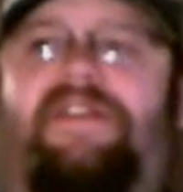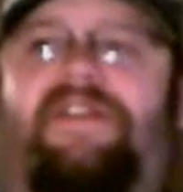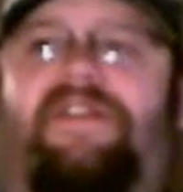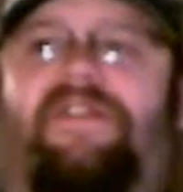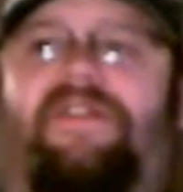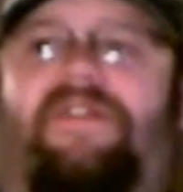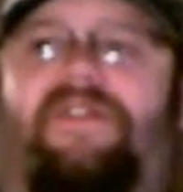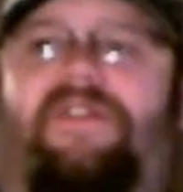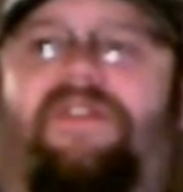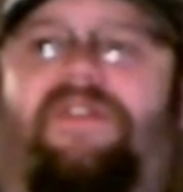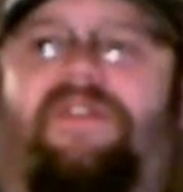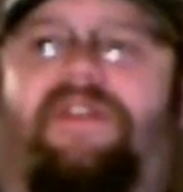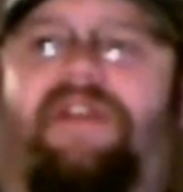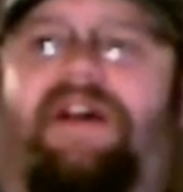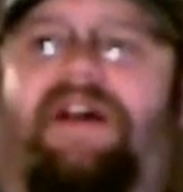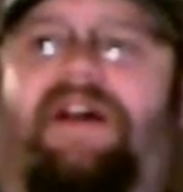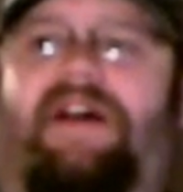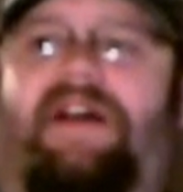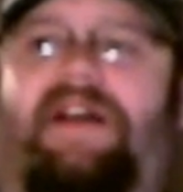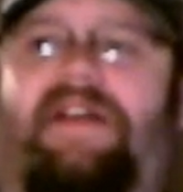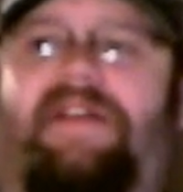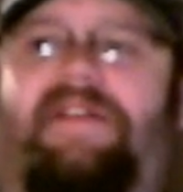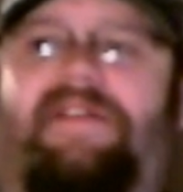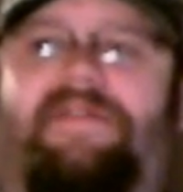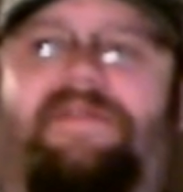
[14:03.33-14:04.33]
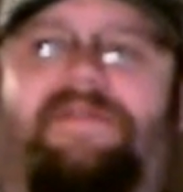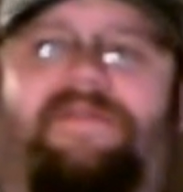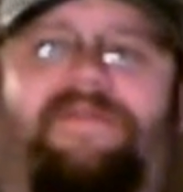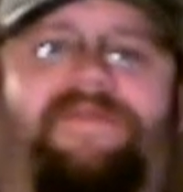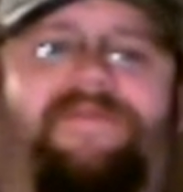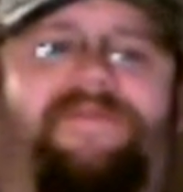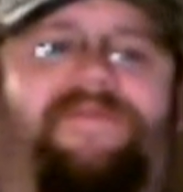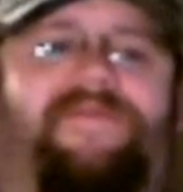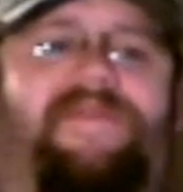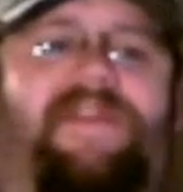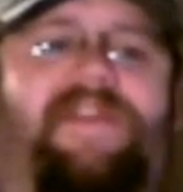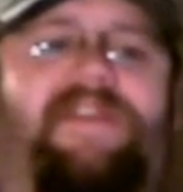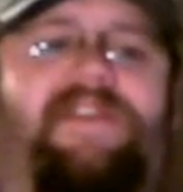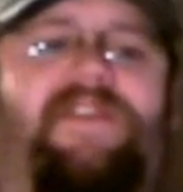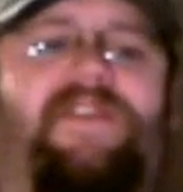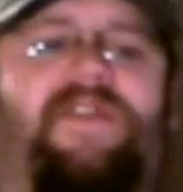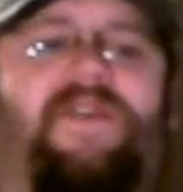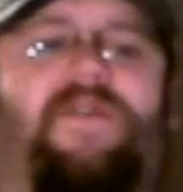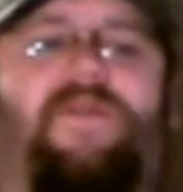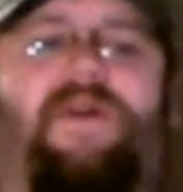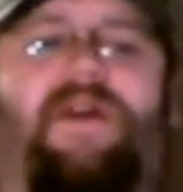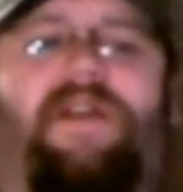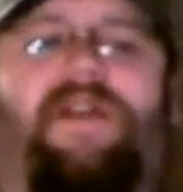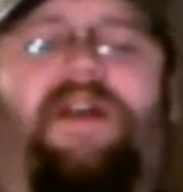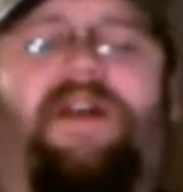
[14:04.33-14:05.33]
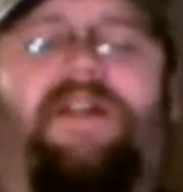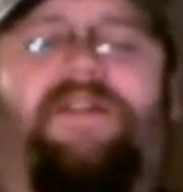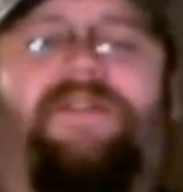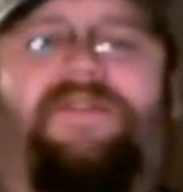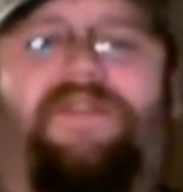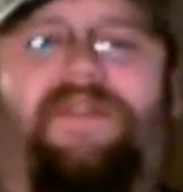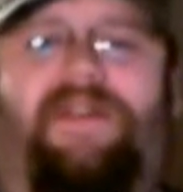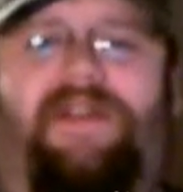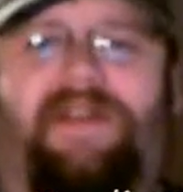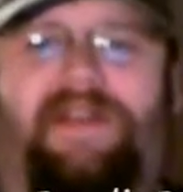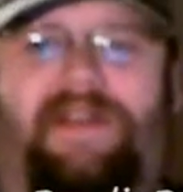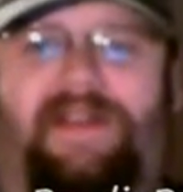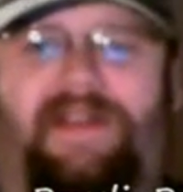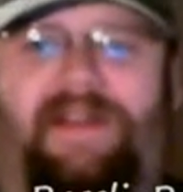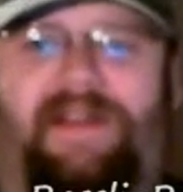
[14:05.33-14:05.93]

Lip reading: Or video 100.